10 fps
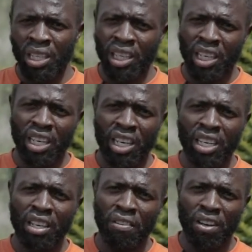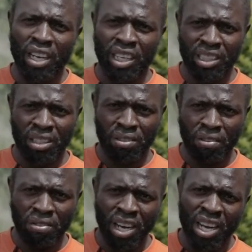they can identify cassava
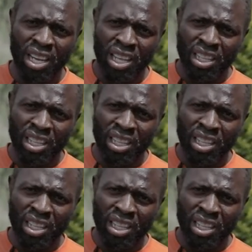flour,